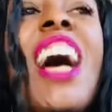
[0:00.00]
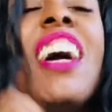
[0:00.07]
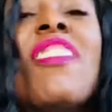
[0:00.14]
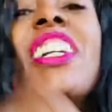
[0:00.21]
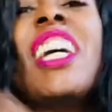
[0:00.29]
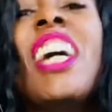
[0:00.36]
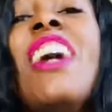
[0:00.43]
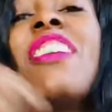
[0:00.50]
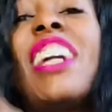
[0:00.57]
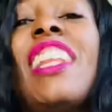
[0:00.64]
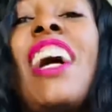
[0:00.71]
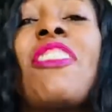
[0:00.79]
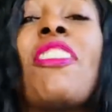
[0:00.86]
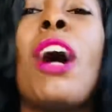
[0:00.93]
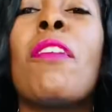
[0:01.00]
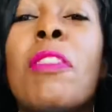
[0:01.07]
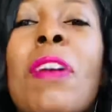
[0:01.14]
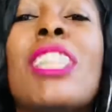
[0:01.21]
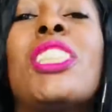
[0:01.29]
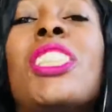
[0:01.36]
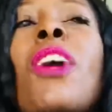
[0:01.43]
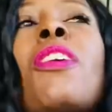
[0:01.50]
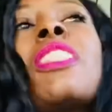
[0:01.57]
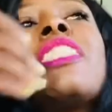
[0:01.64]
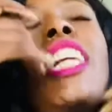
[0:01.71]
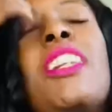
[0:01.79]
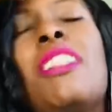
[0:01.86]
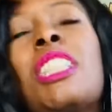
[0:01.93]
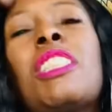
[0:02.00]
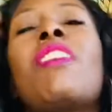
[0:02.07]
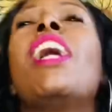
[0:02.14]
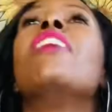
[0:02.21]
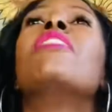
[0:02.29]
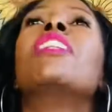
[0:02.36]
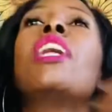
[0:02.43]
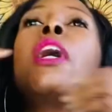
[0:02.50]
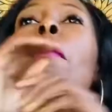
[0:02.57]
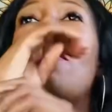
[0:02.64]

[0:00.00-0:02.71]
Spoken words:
Eminem. They like rubbing my shoulders like, you just met Eminem.